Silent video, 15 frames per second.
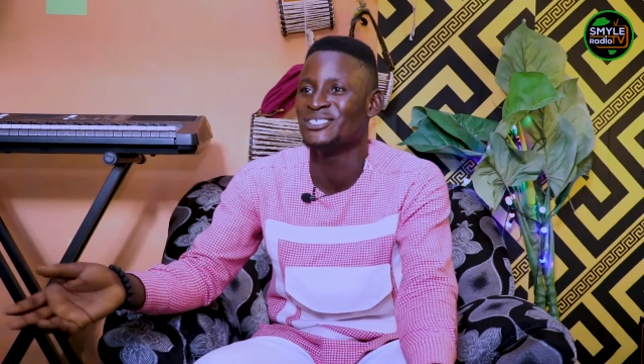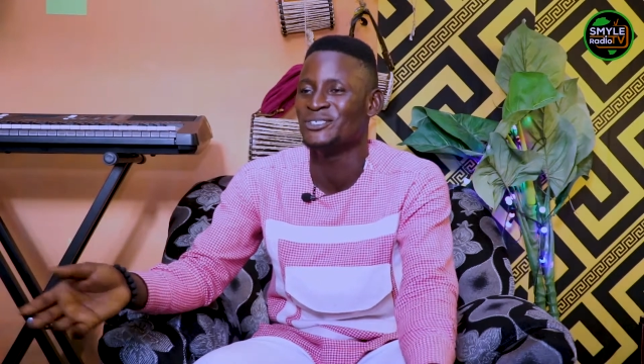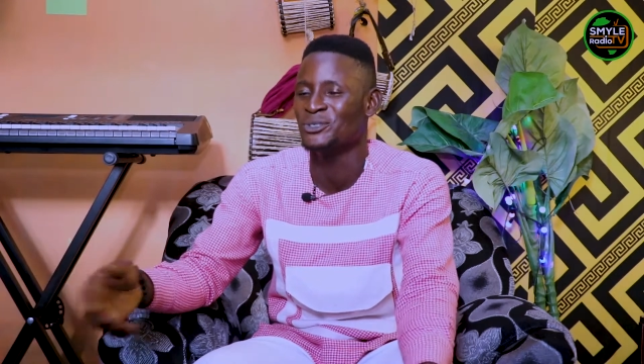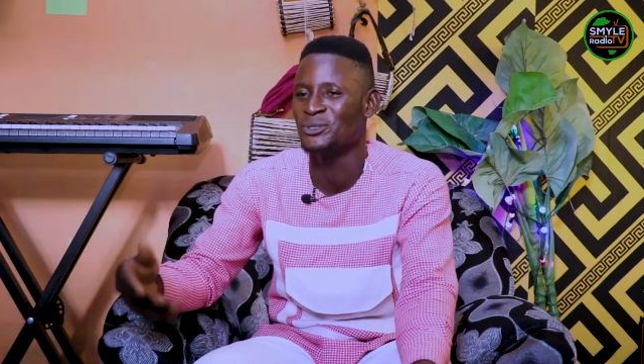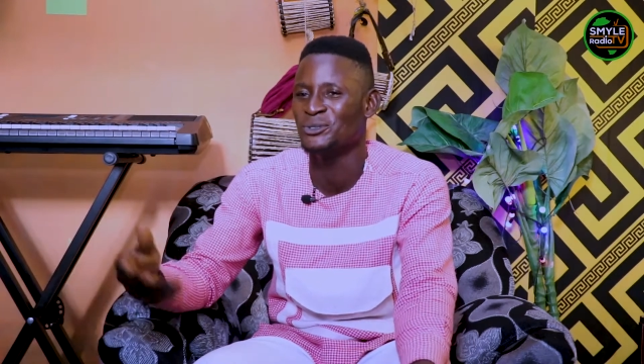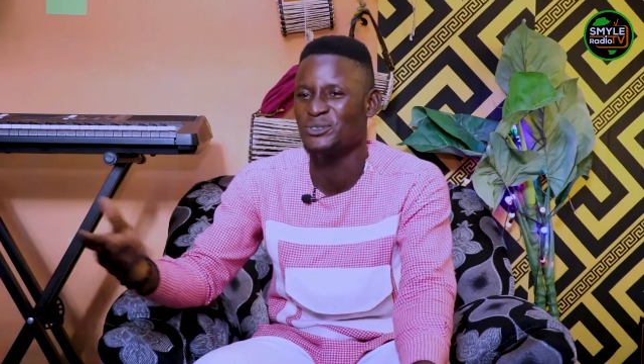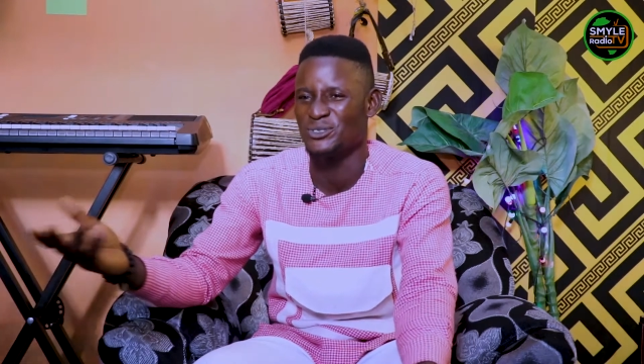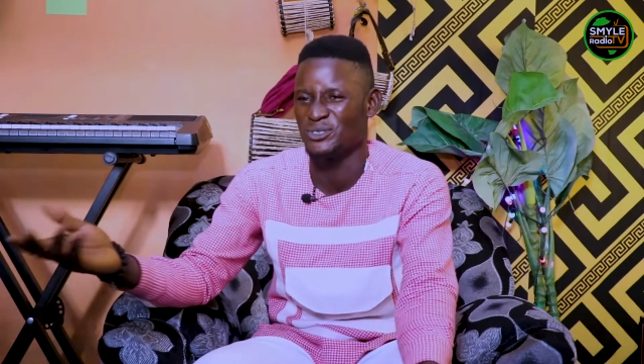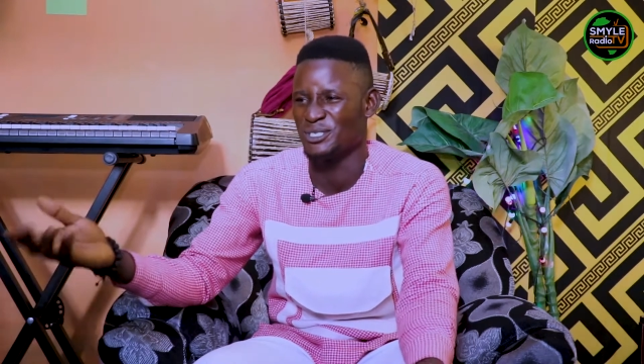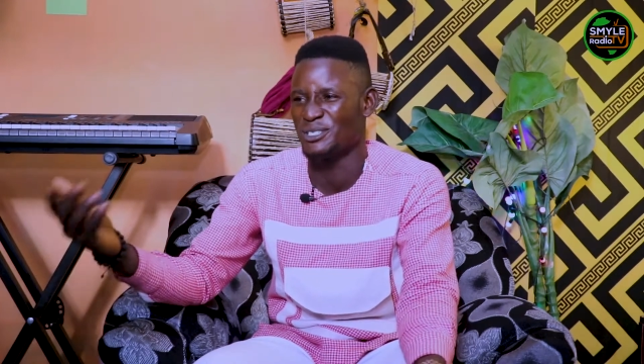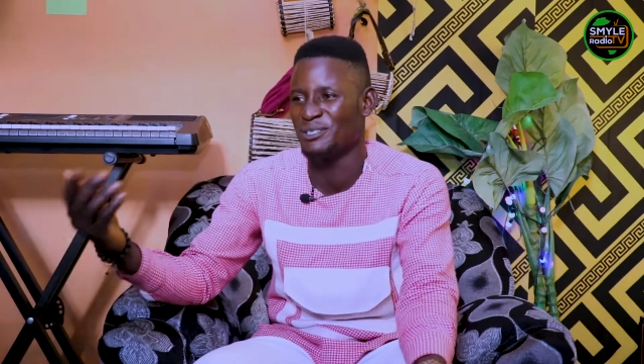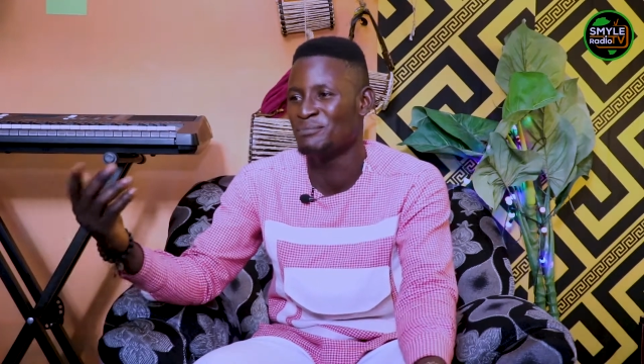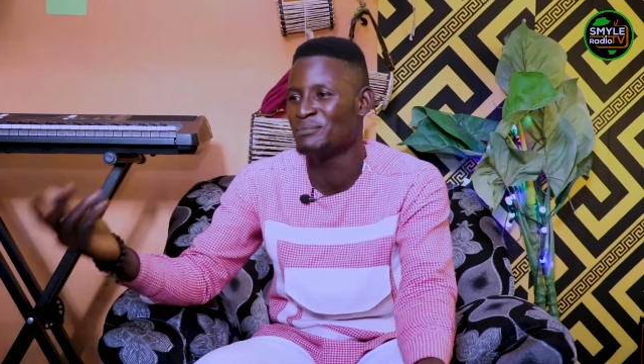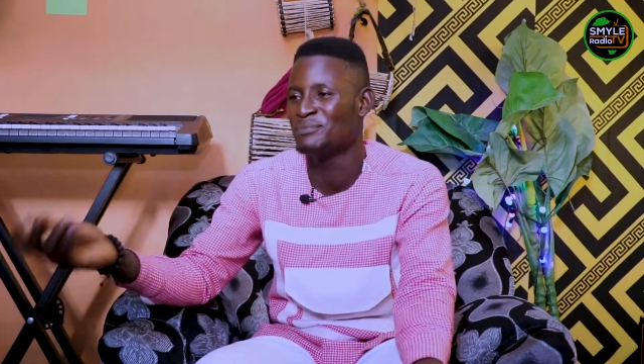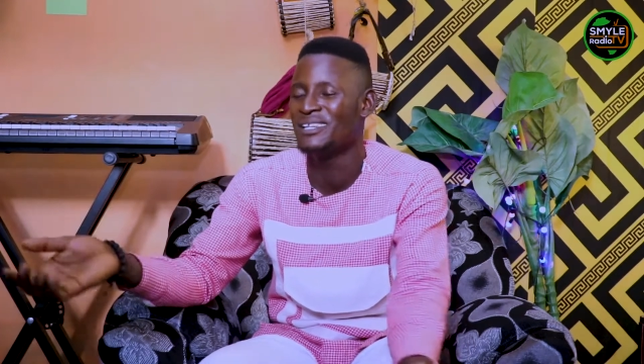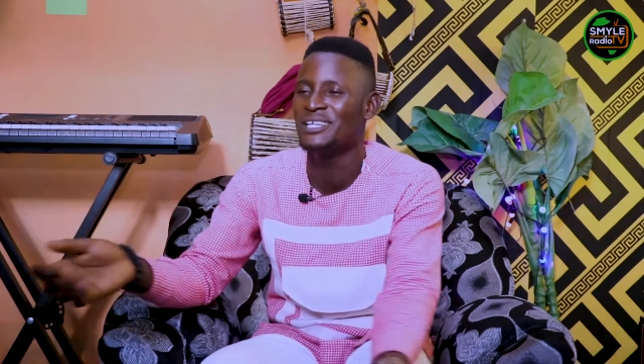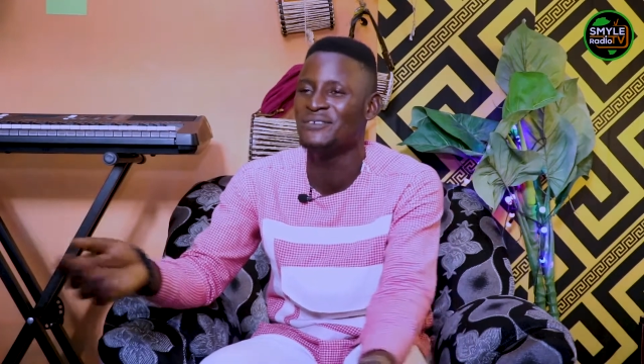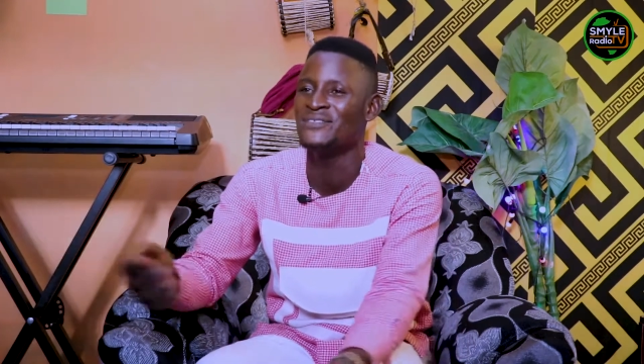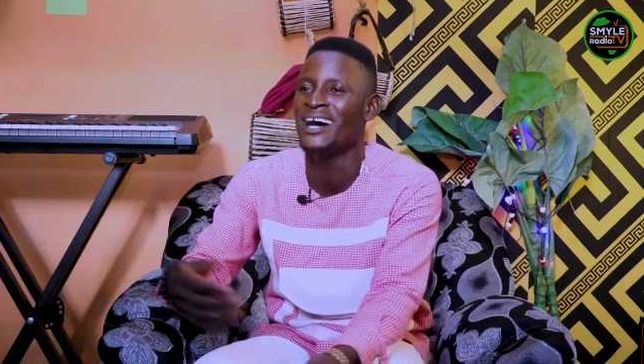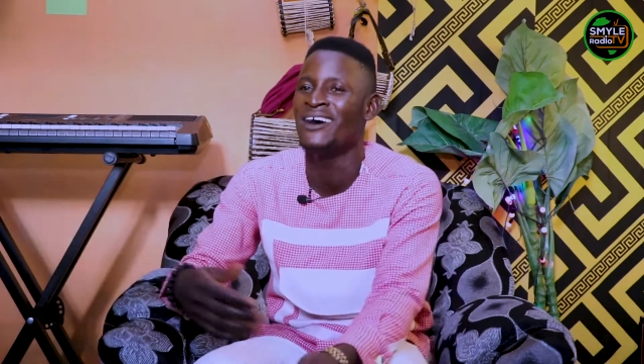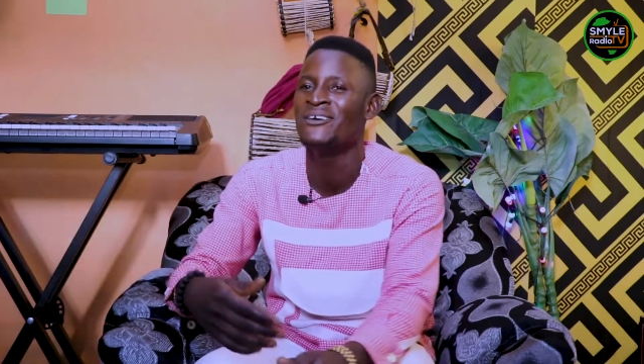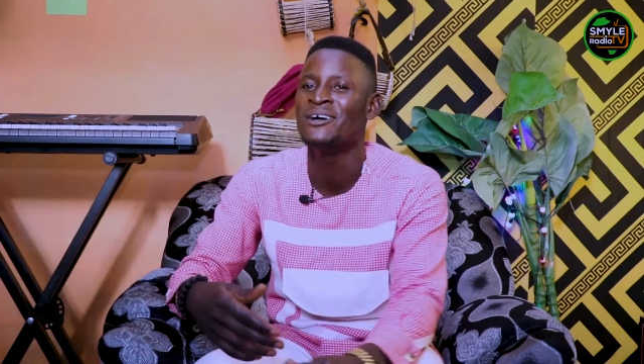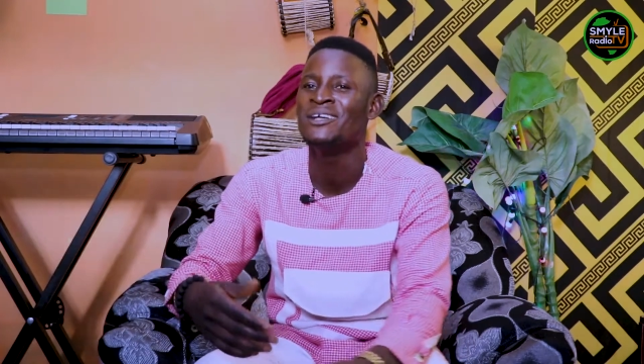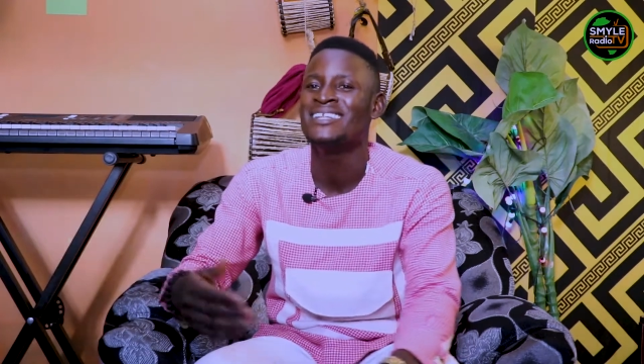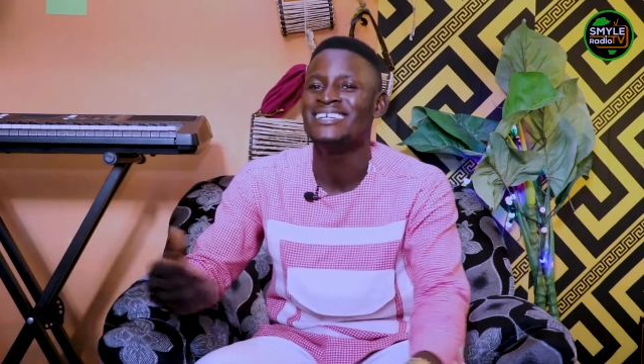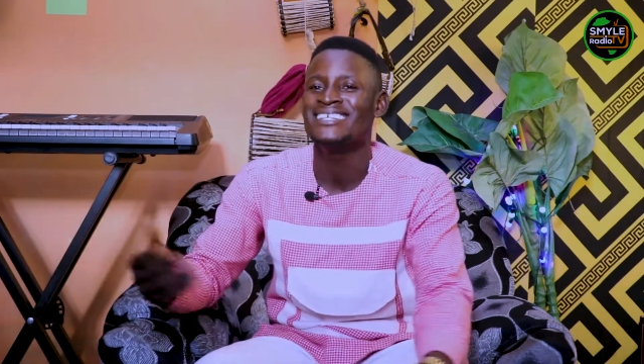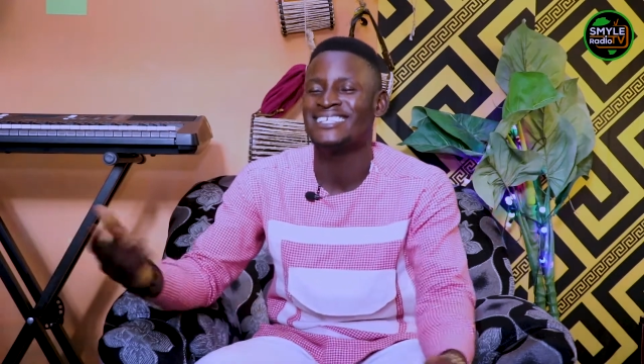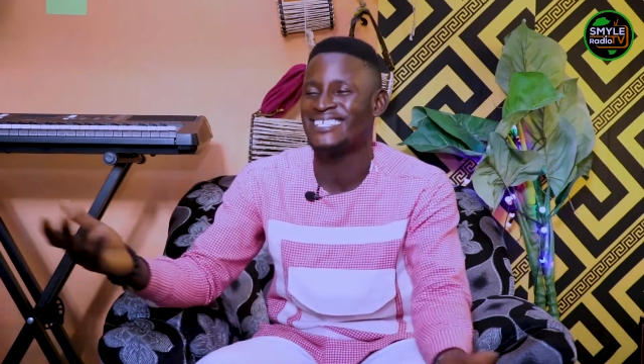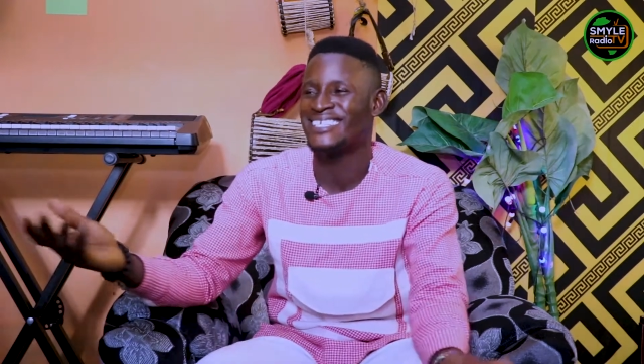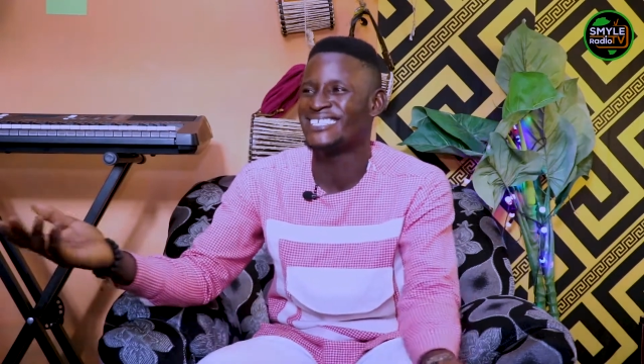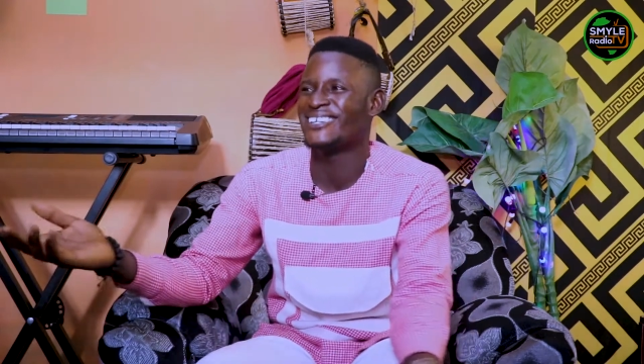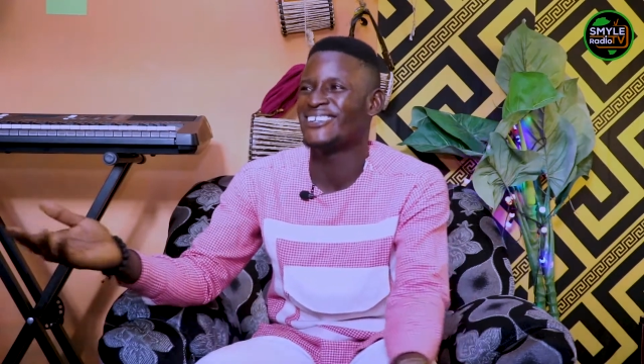You believe now, kids are